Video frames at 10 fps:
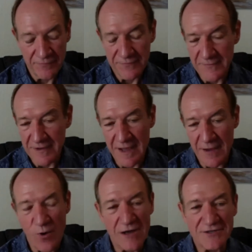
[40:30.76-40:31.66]
I've got a
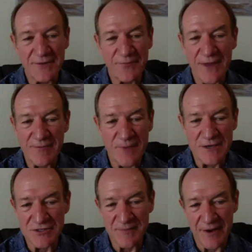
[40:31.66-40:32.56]
watch that
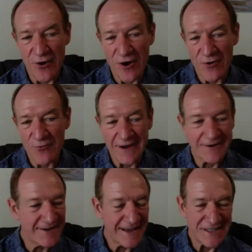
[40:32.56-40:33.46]
measures my heart rate.
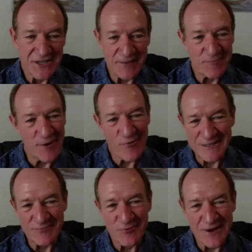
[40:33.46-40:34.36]
I check my
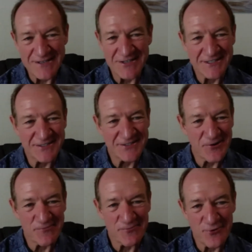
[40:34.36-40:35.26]
respirations at
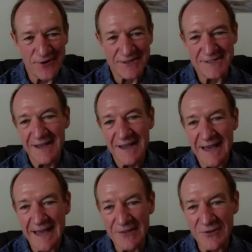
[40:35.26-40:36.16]
certain points,
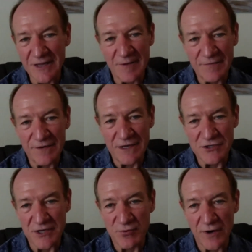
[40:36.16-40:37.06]
and I look at my
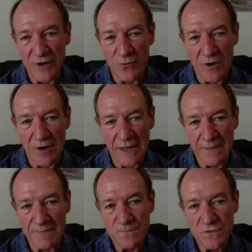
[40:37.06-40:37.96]
finishing point and where I
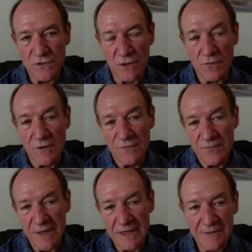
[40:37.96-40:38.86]
am. So for
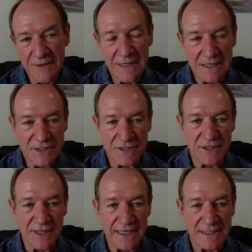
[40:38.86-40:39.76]
me, that's just a
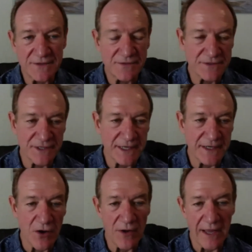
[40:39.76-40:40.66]
test to see,
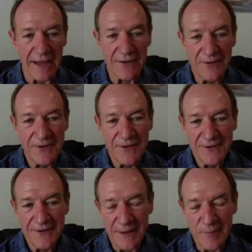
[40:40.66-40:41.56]
okay,
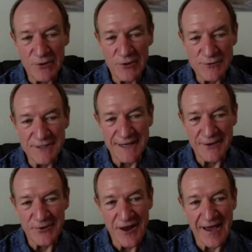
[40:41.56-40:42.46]
am I losing it
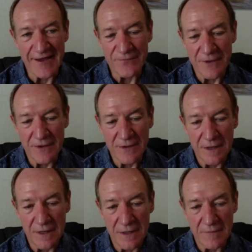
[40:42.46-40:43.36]
or not?
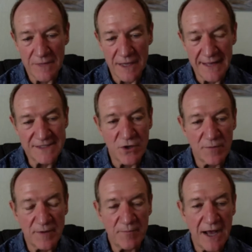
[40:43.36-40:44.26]
And that's all
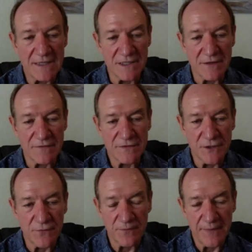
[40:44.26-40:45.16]
been positive.
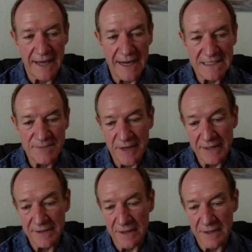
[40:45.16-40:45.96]
So from that aspect,